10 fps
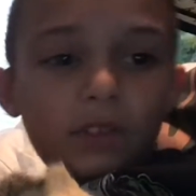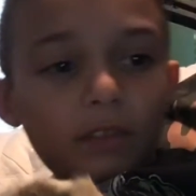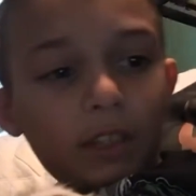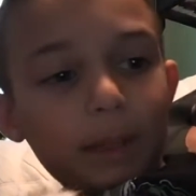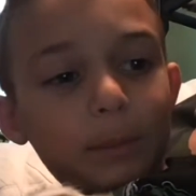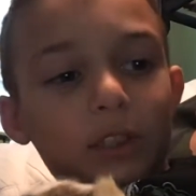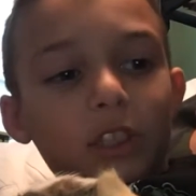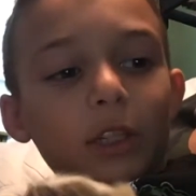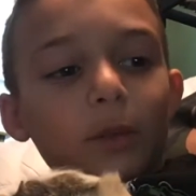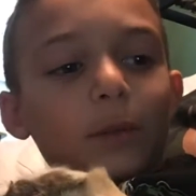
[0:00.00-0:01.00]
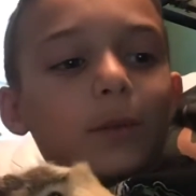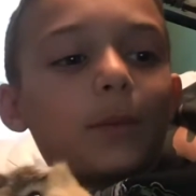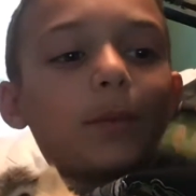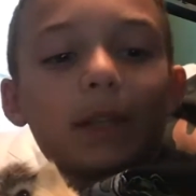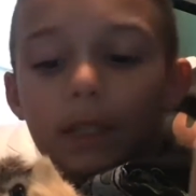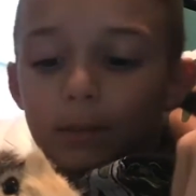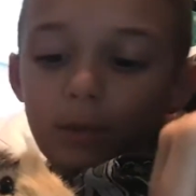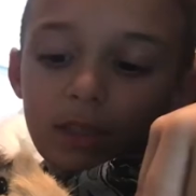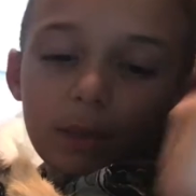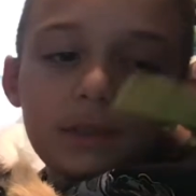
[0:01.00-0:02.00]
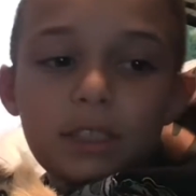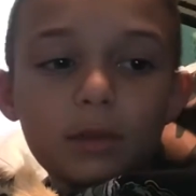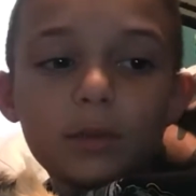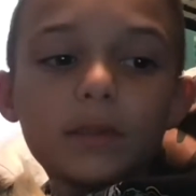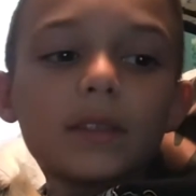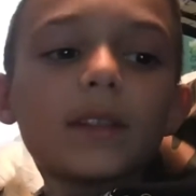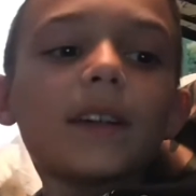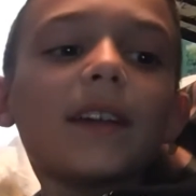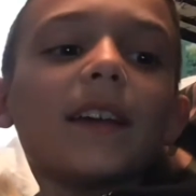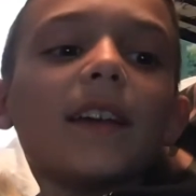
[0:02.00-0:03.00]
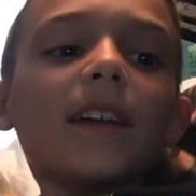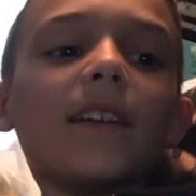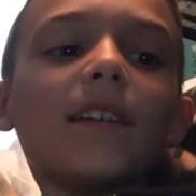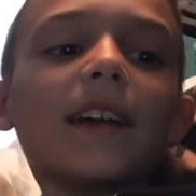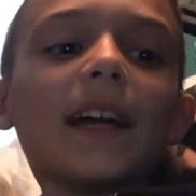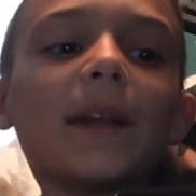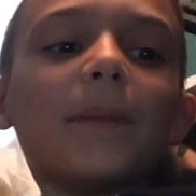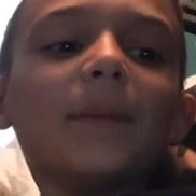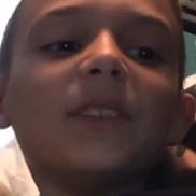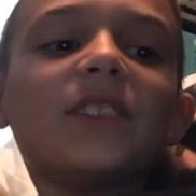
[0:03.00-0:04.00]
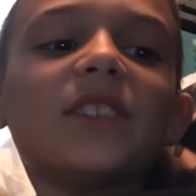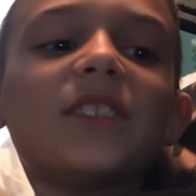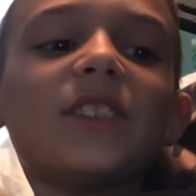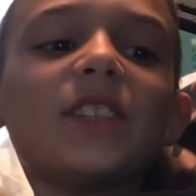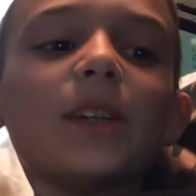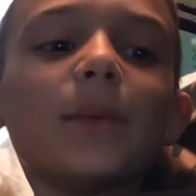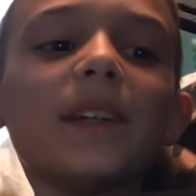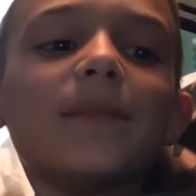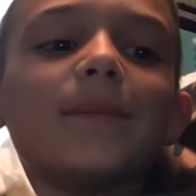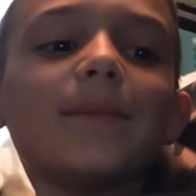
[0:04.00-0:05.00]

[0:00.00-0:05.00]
Look at him chew. Guys, watch how he chews. Look at him. He's chewing.